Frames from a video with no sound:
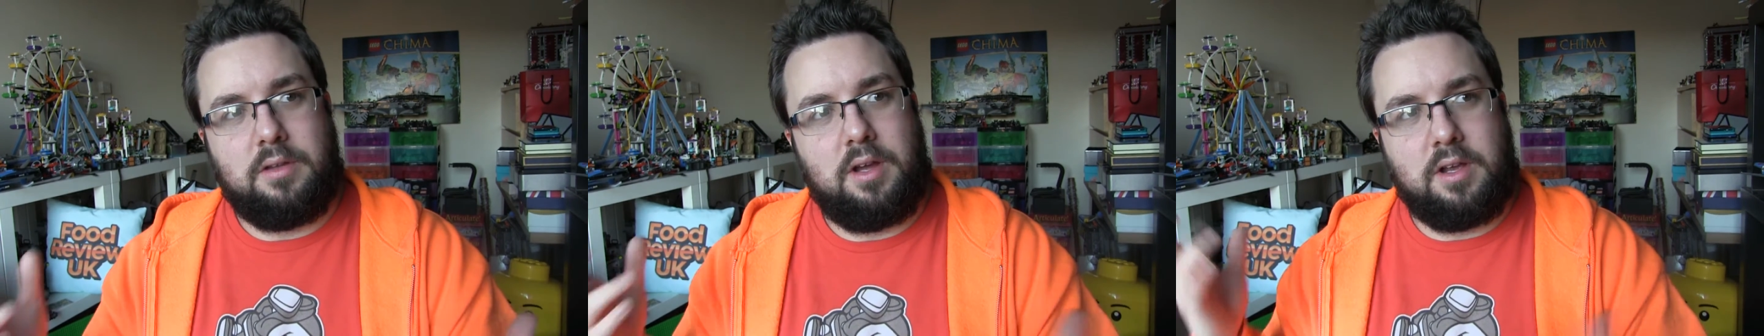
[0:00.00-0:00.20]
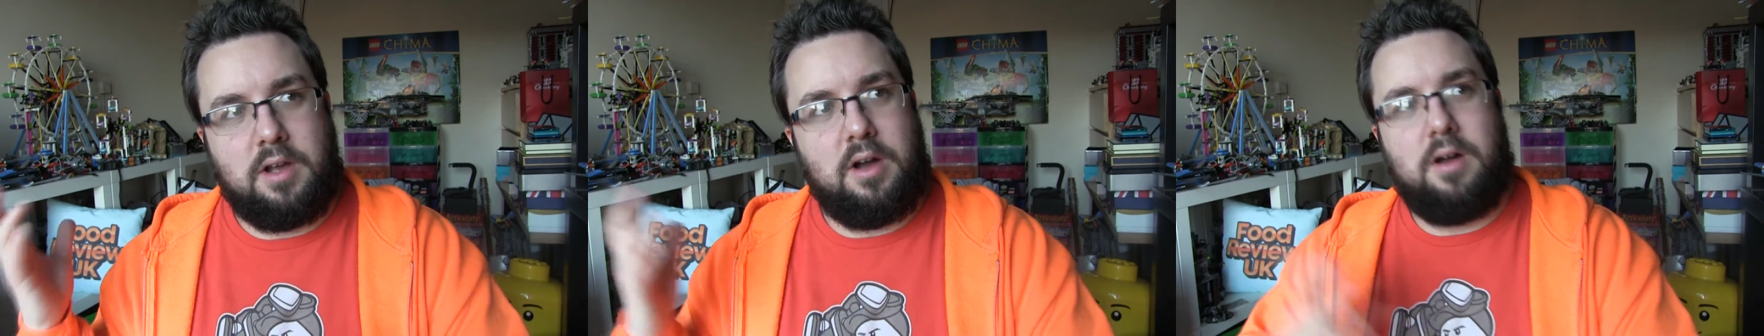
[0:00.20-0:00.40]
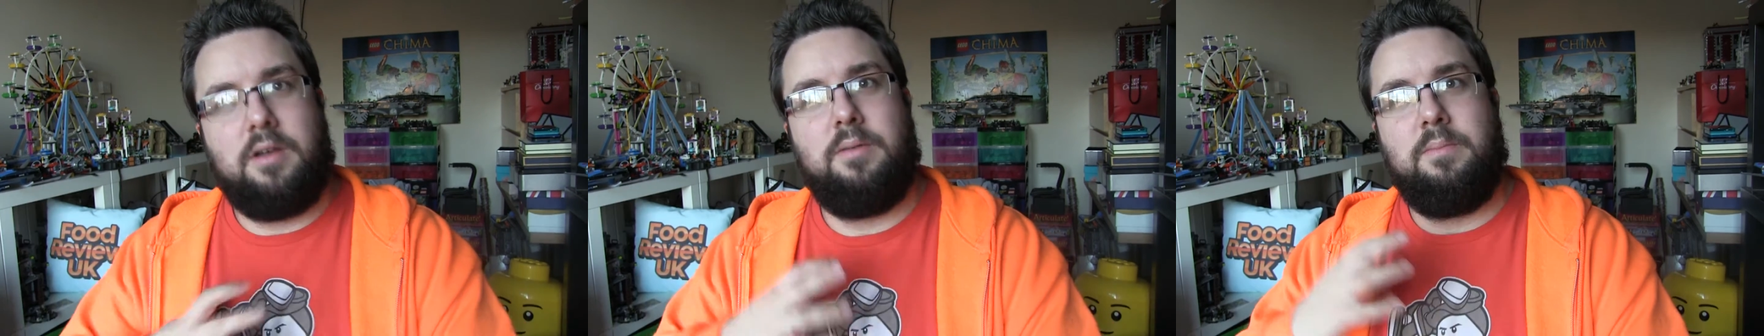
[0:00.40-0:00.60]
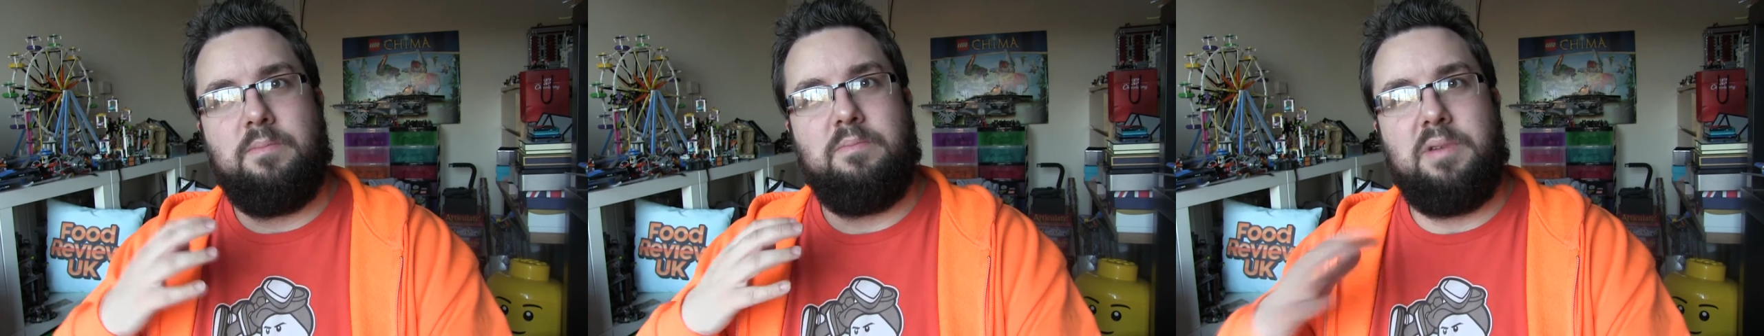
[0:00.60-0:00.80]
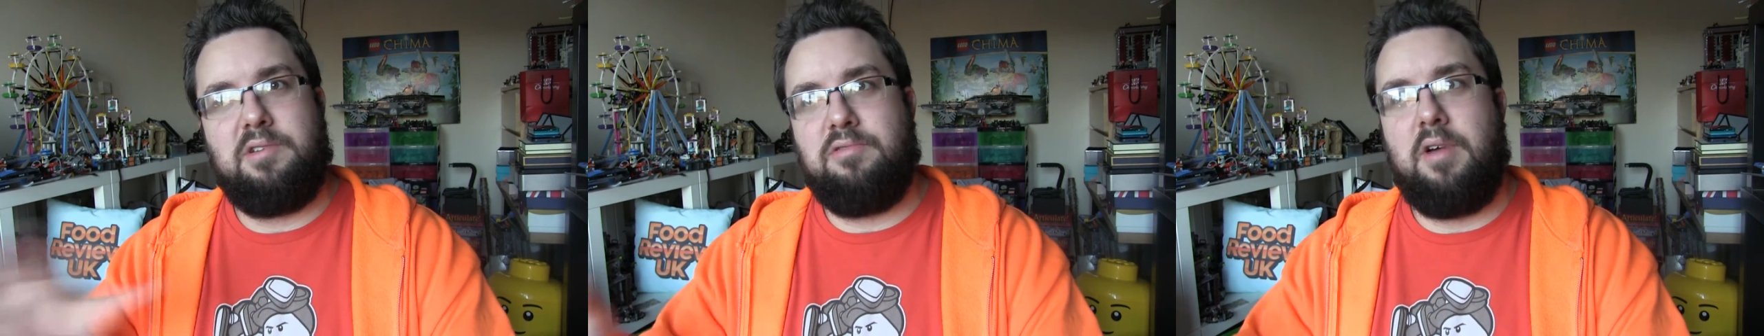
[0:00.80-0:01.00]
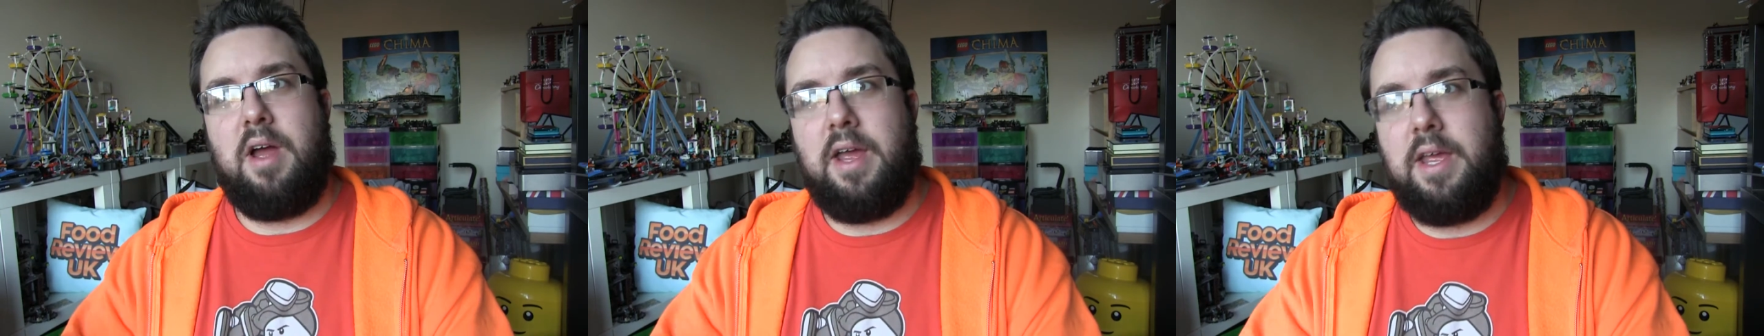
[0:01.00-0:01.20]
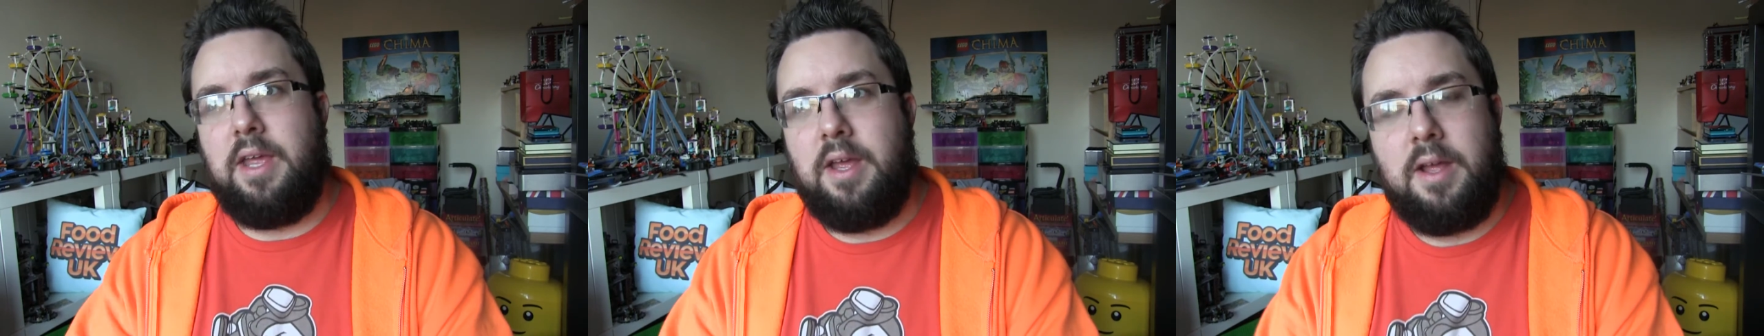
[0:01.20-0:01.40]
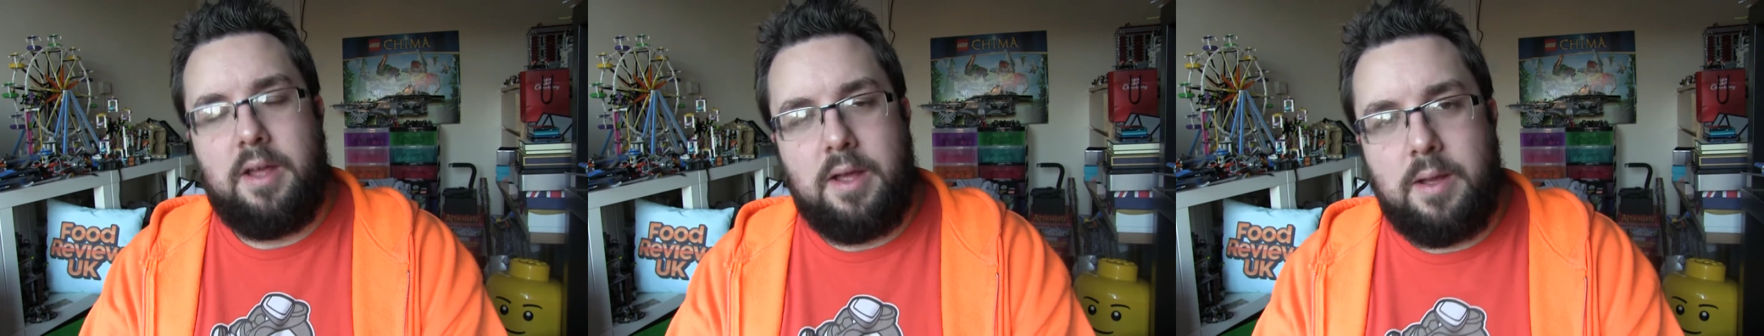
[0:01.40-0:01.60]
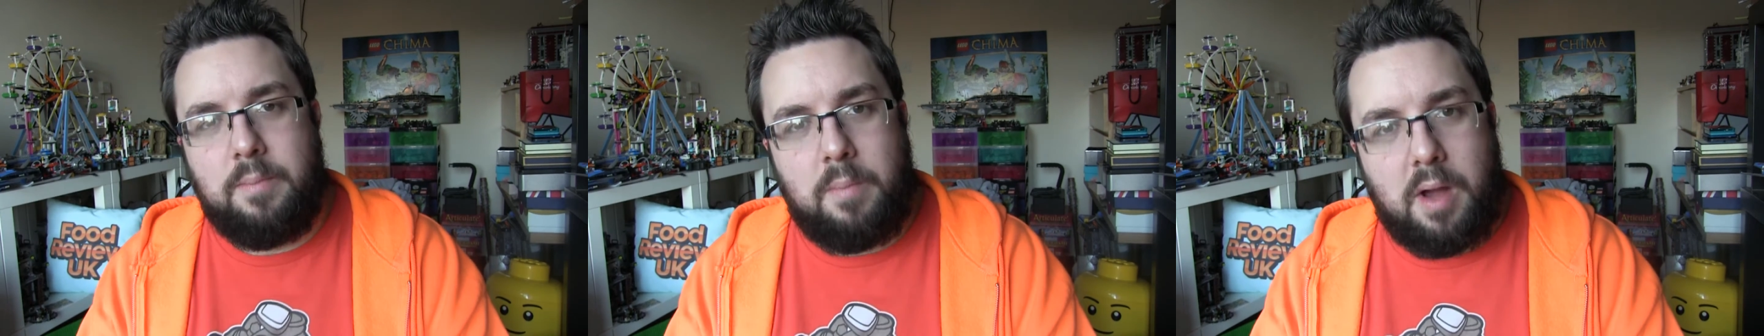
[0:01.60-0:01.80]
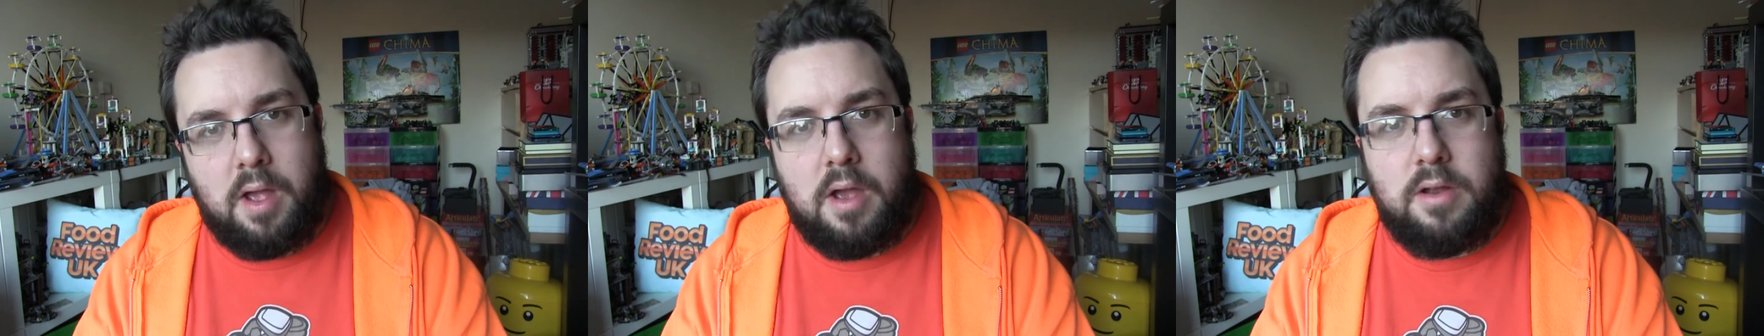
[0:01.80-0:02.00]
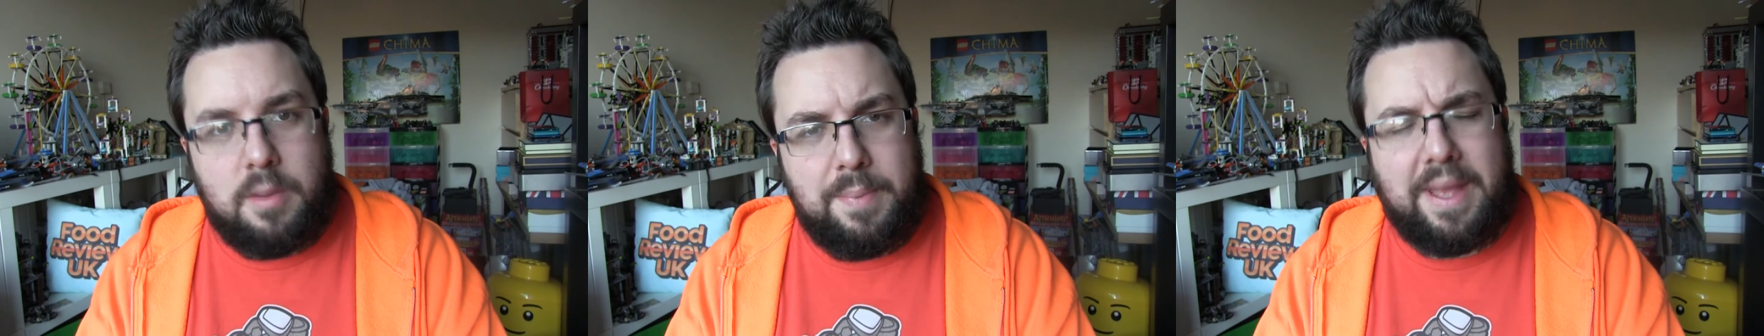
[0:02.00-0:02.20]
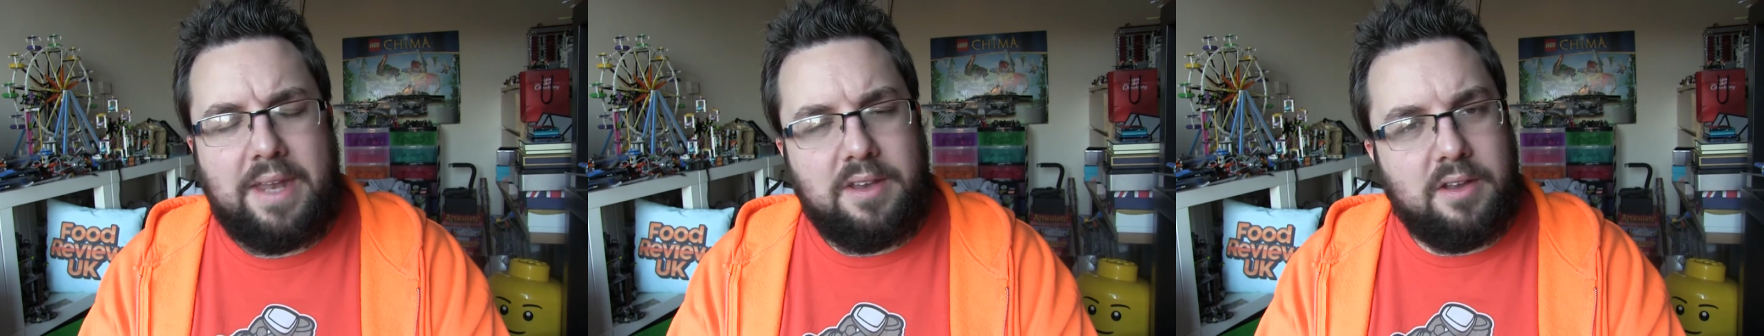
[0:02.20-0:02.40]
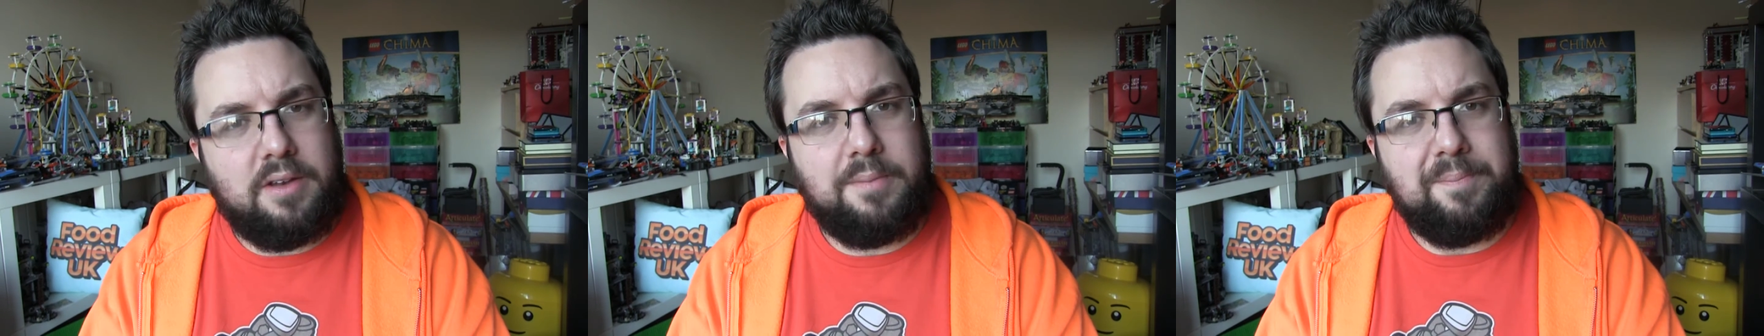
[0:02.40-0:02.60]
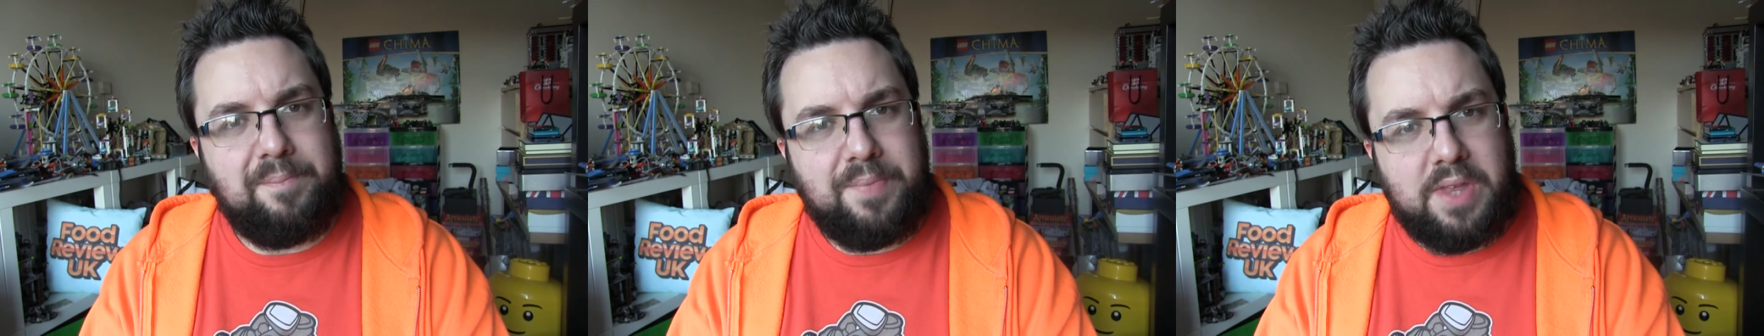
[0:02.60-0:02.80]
I can't betray my own opinion,